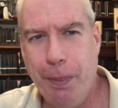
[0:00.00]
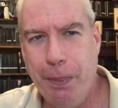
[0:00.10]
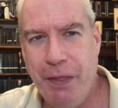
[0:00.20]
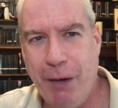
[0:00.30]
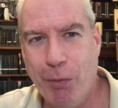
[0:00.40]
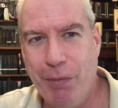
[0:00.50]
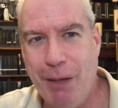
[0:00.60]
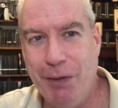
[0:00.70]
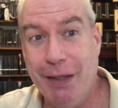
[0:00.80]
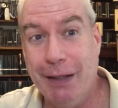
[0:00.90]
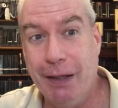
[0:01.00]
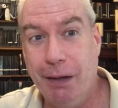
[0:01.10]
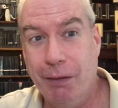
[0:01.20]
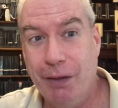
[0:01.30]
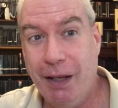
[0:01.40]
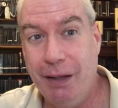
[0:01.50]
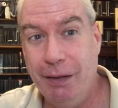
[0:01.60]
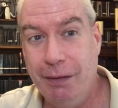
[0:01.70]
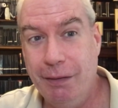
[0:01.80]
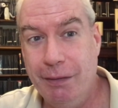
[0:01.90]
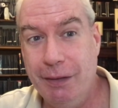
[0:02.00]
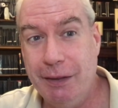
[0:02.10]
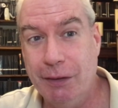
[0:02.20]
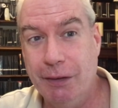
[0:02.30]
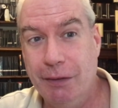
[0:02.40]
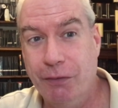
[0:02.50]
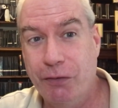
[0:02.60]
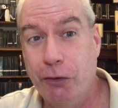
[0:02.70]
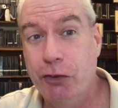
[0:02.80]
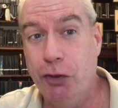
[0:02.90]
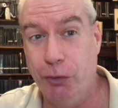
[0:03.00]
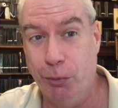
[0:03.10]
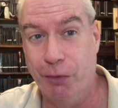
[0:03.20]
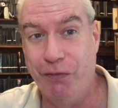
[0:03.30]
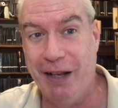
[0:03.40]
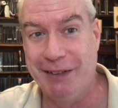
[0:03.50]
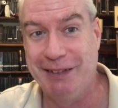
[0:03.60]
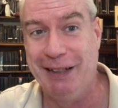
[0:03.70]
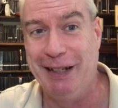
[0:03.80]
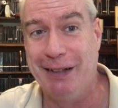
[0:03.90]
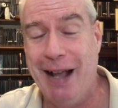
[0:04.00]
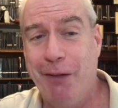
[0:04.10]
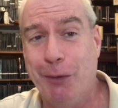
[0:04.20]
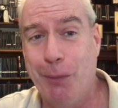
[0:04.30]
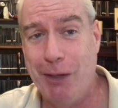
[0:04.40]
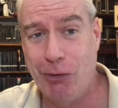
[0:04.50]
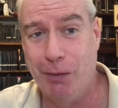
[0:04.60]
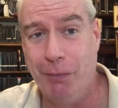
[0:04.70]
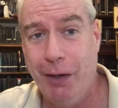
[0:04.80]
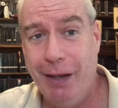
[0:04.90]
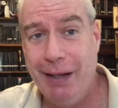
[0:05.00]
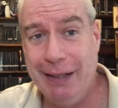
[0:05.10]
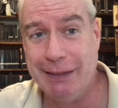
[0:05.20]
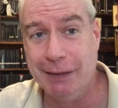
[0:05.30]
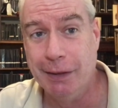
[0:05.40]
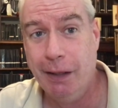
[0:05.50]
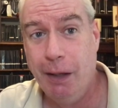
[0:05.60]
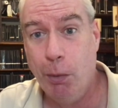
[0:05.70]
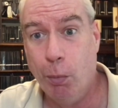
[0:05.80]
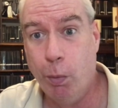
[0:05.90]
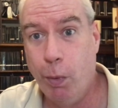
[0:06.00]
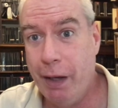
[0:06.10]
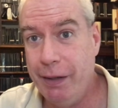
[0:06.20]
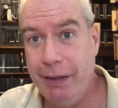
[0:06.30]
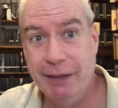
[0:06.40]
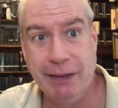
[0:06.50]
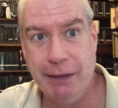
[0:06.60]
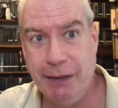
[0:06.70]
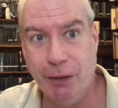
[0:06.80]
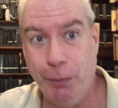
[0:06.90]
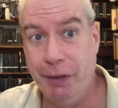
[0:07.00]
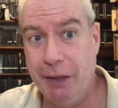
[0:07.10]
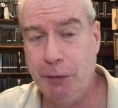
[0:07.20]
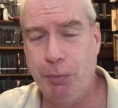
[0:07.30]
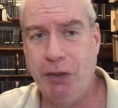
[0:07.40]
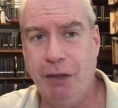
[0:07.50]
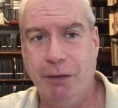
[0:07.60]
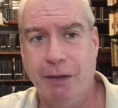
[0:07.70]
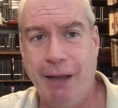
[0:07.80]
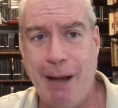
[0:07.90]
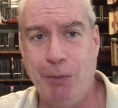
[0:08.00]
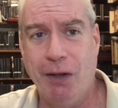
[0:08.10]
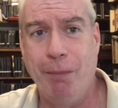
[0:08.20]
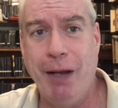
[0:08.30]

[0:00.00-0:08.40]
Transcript: they were maybe thinking, okay, this is the first two were fascinating. Now the question isn't what is the deal with this particular laptop.